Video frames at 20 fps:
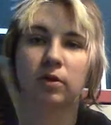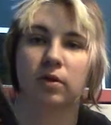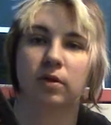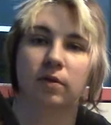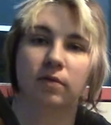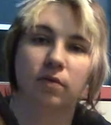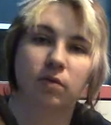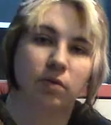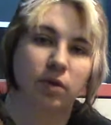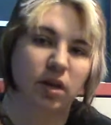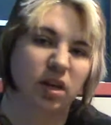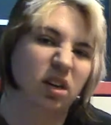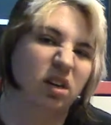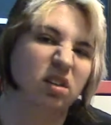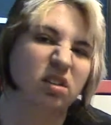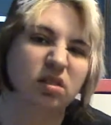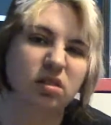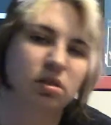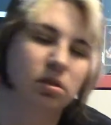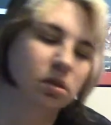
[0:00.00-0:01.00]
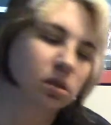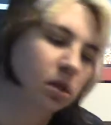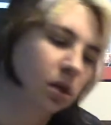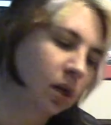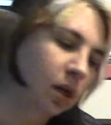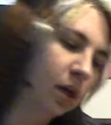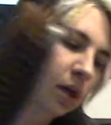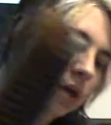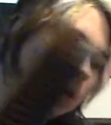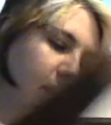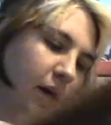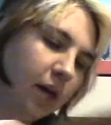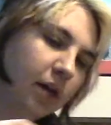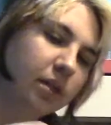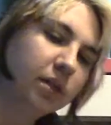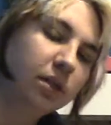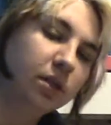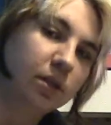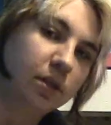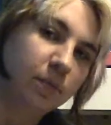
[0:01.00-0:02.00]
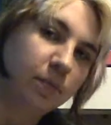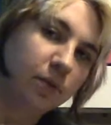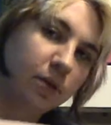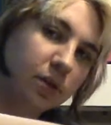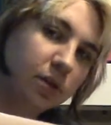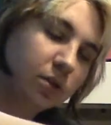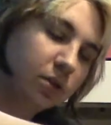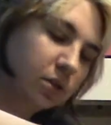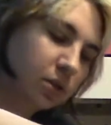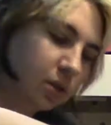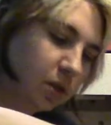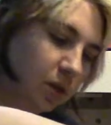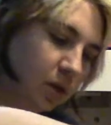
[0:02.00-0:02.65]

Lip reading: than $3. It's a good brush.